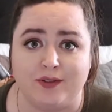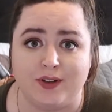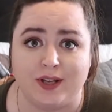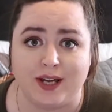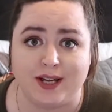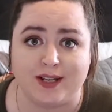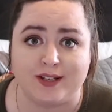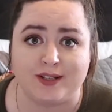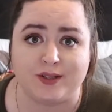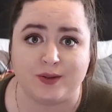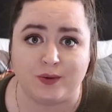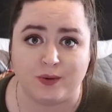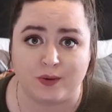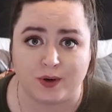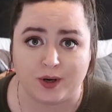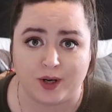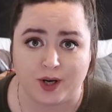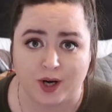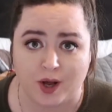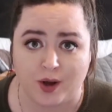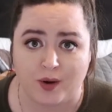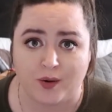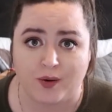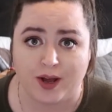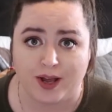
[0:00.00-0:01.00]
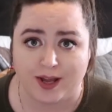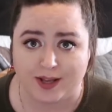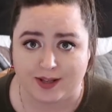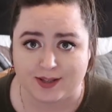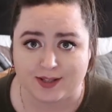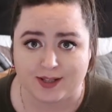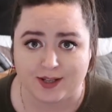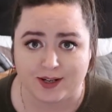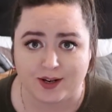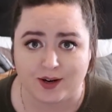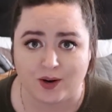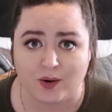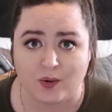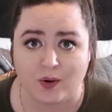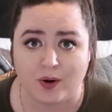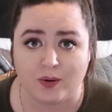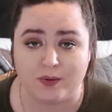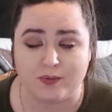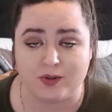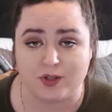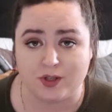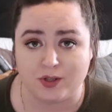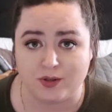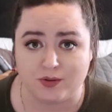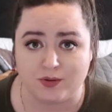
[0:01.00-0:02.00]
yes or no answer, or
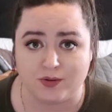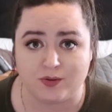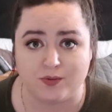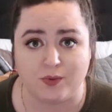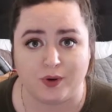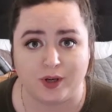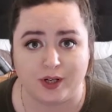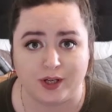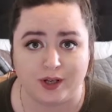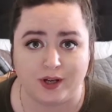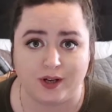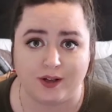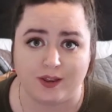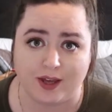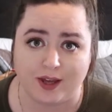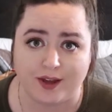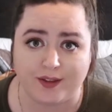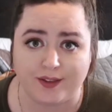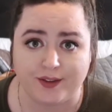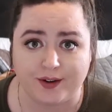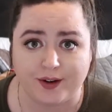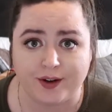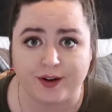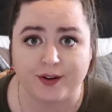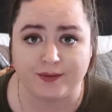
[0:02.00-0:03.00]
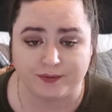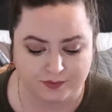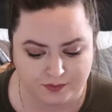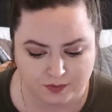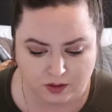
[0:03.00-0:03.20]
choose one or the other.